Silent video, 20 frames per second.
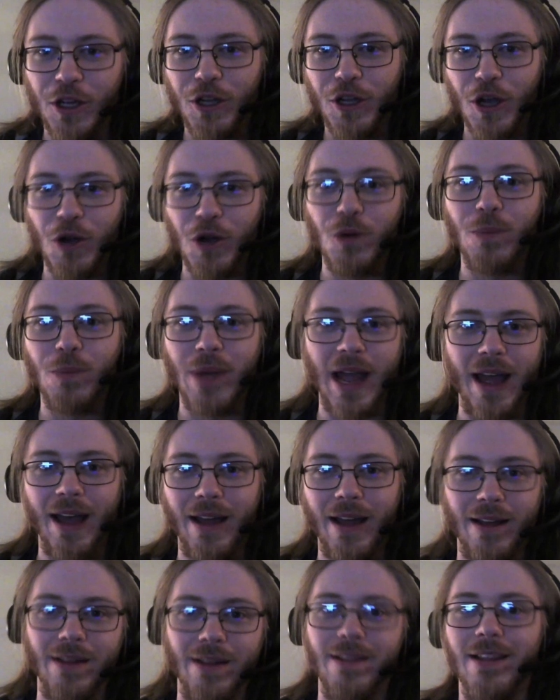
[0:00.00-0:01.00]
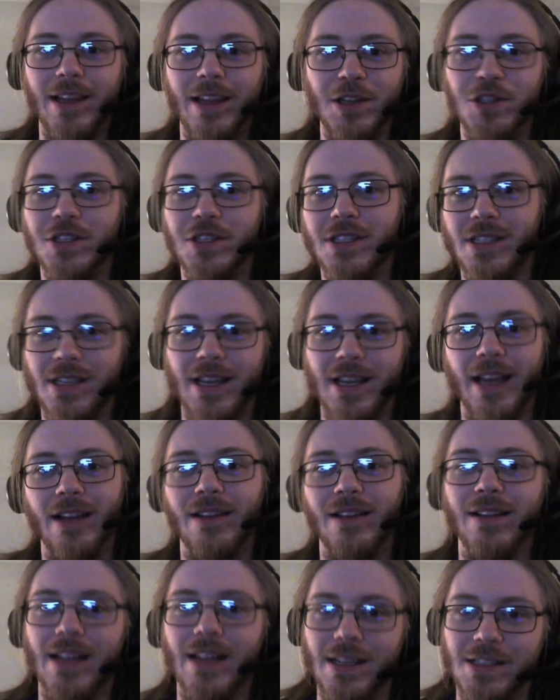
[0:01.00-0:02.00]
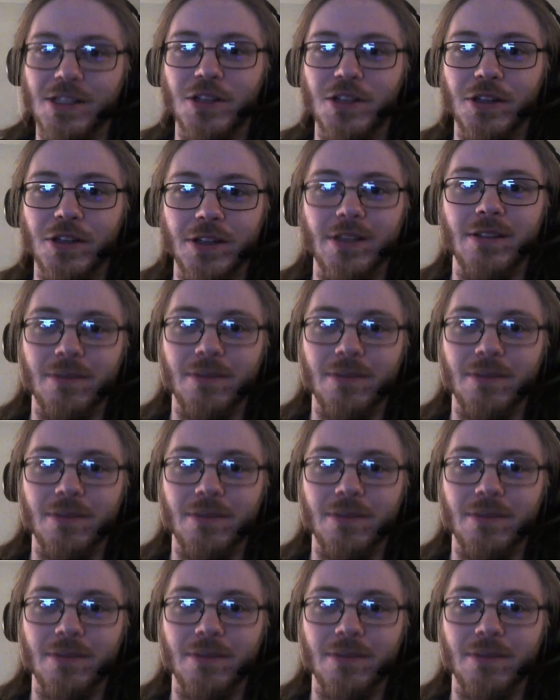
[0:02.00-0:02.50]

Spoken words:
go bad; they just get less good.